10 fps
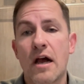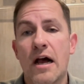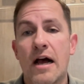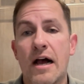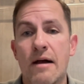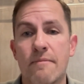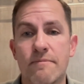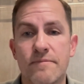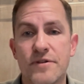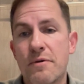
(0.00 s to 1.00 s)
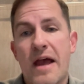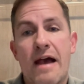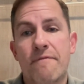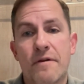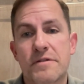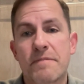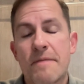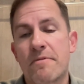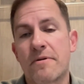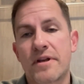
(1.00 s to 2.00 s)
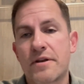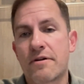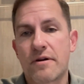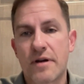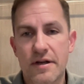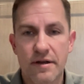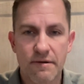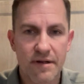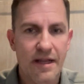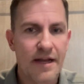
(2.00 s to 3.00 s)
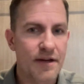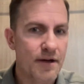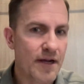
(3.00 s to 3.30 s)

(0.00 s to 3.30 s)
Do you have those people in like